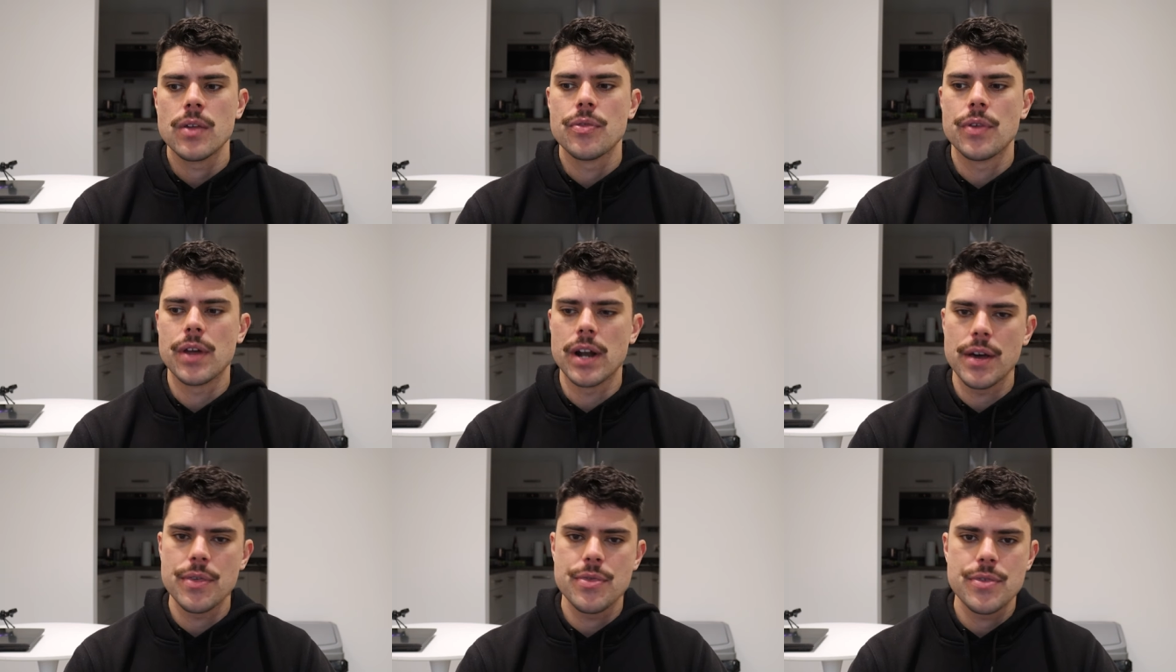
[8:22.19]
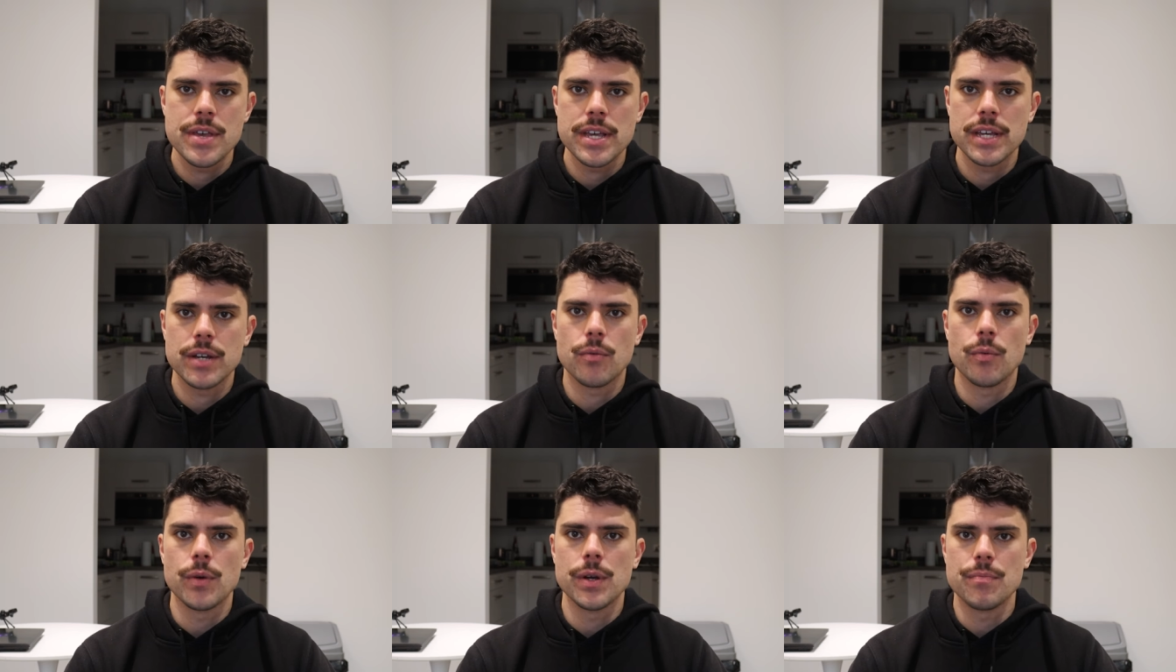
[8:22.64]
then I
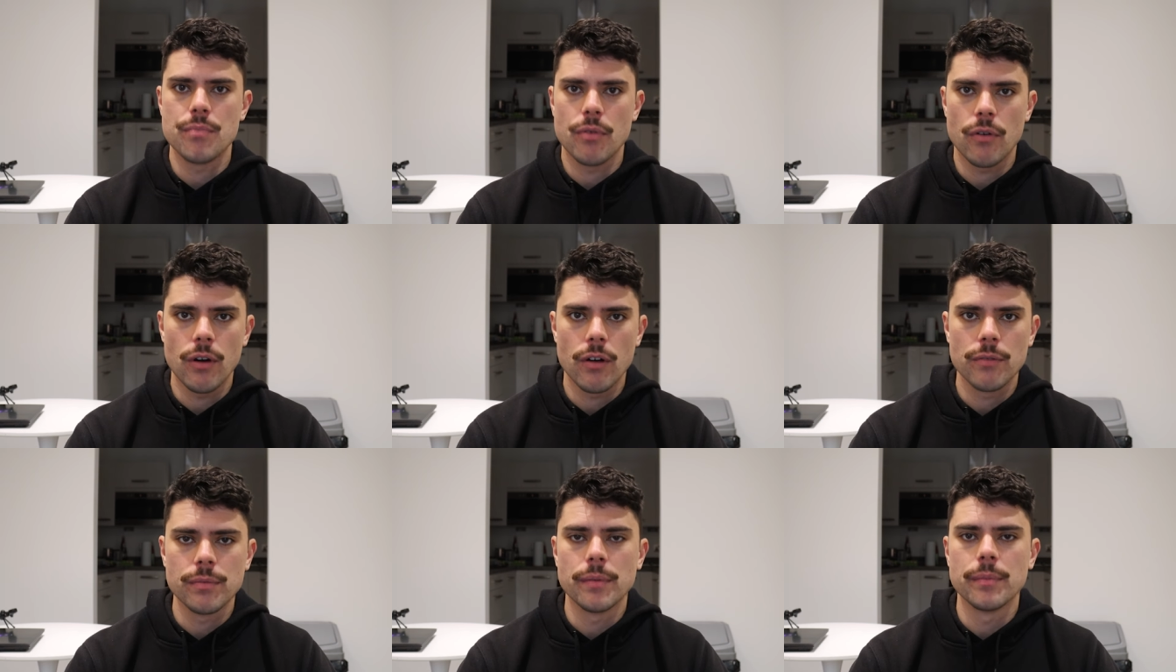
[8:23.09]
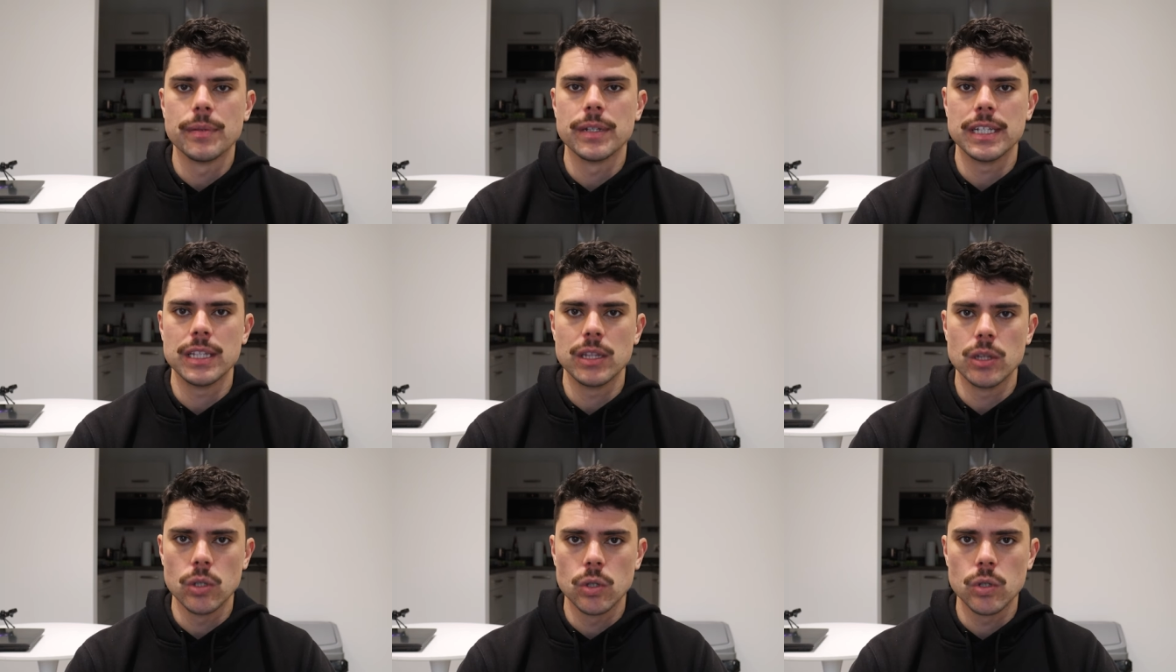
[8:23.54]
think we
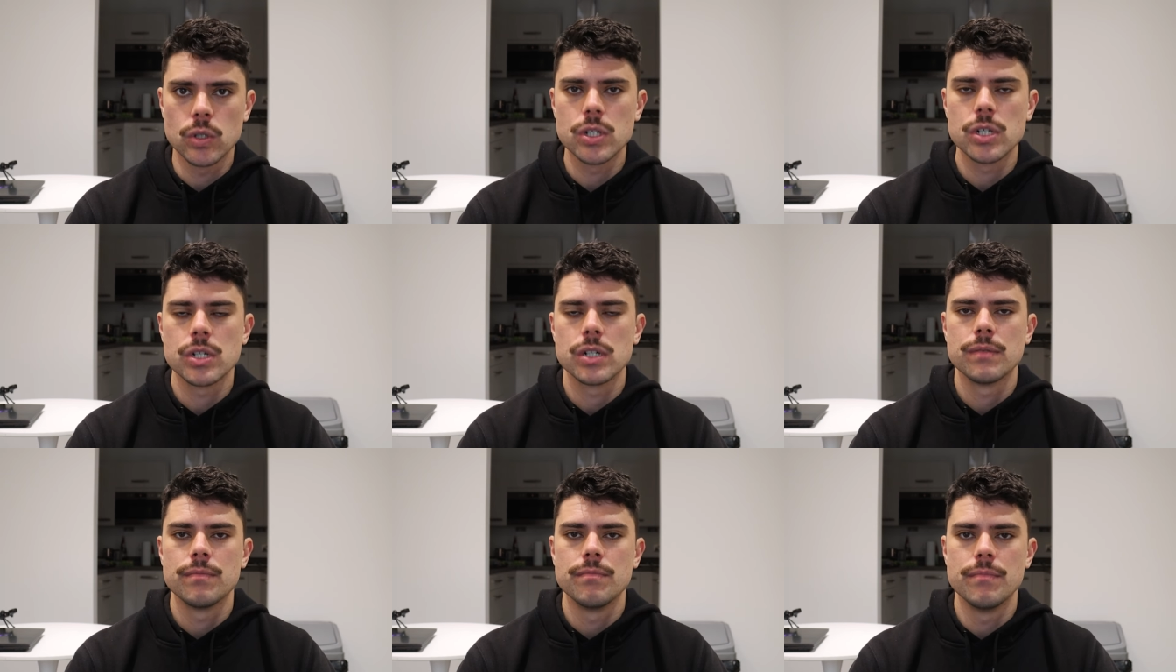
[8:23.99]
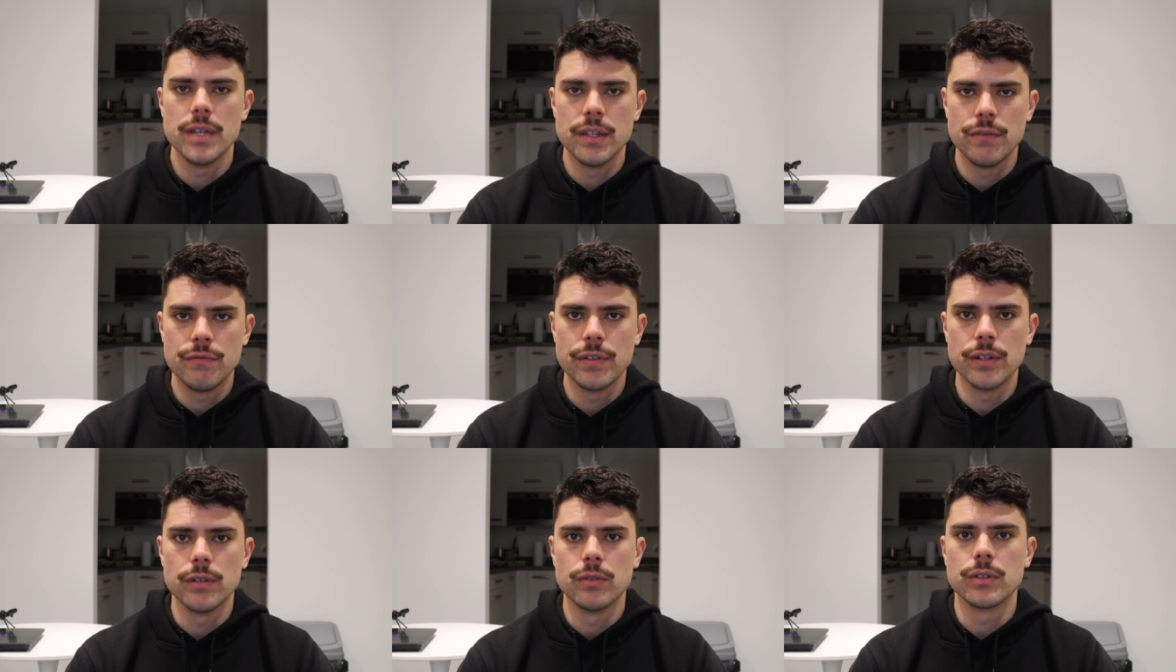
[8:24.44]
probably look
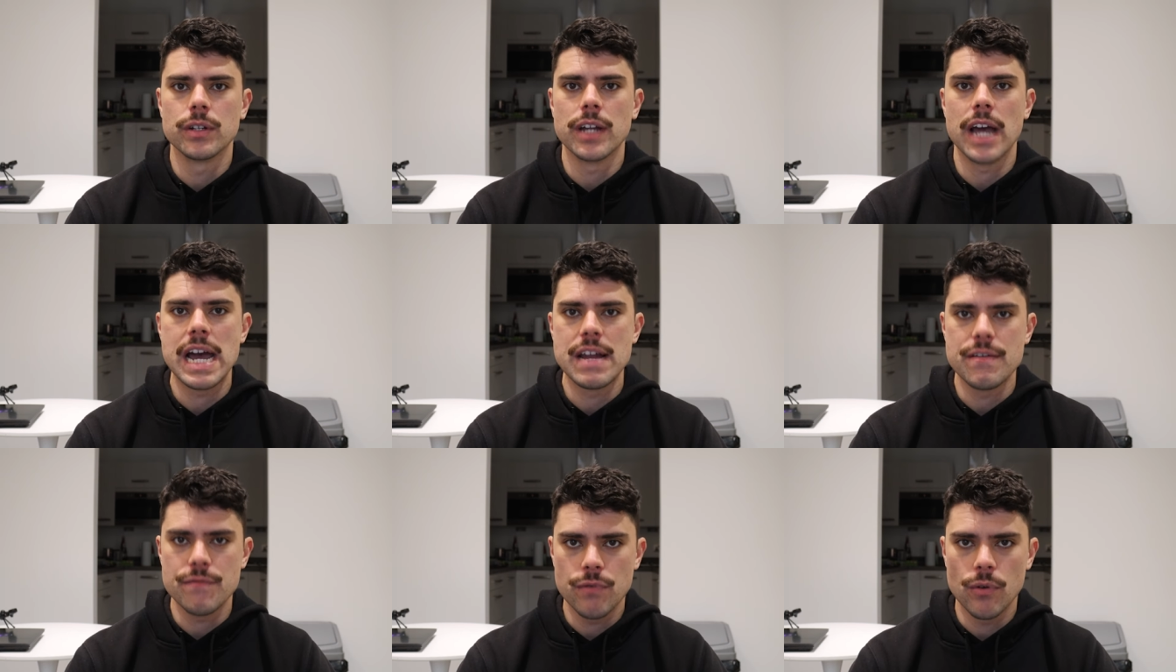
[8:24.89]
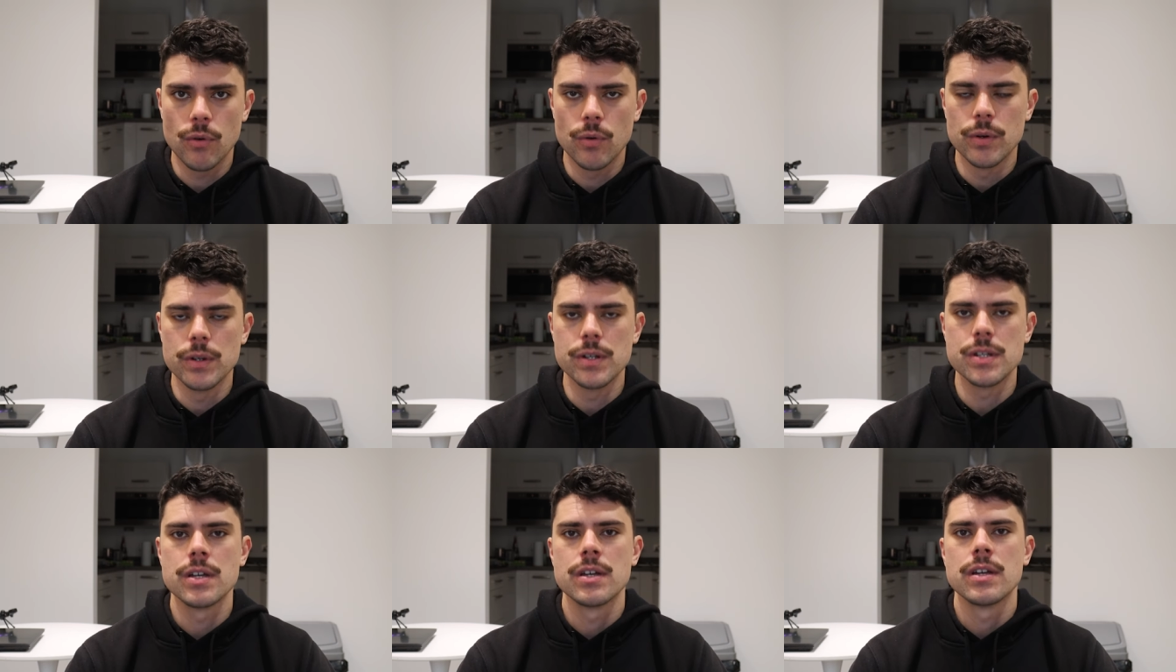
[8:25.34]
midfield and
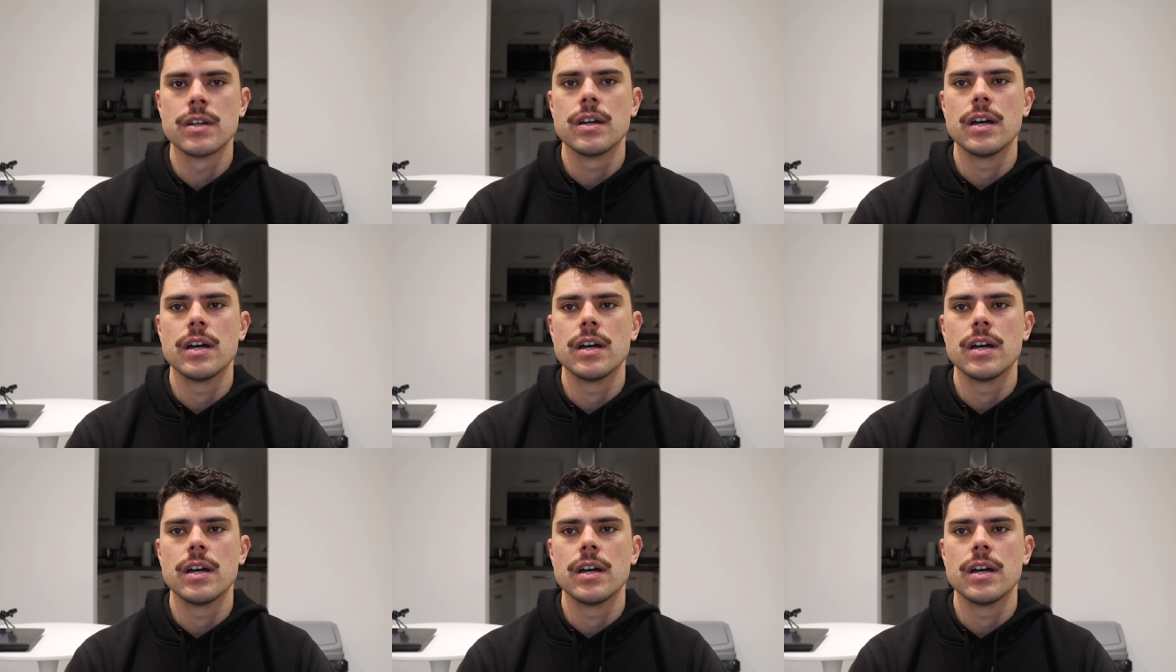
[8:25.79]
forward